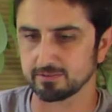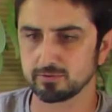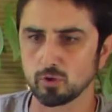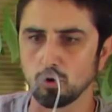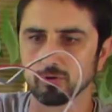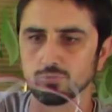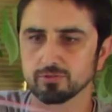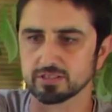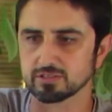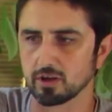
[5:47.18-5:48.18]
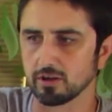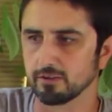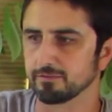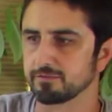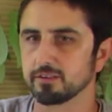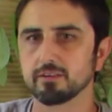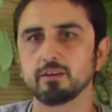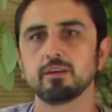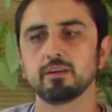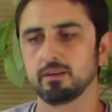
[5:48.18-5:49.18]
total dissolved
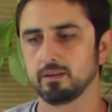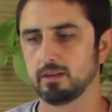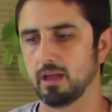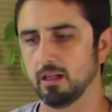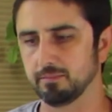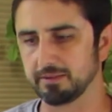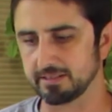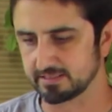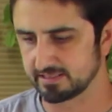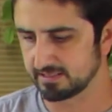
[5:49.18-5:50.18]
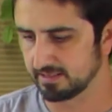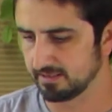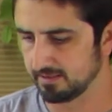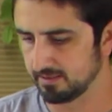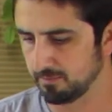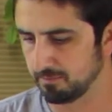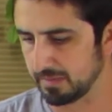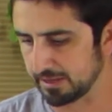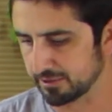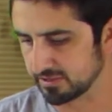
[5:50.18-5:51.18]
elements,
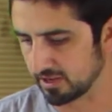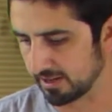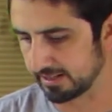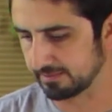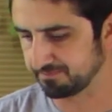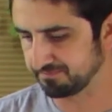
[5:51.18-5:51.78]
meters on it.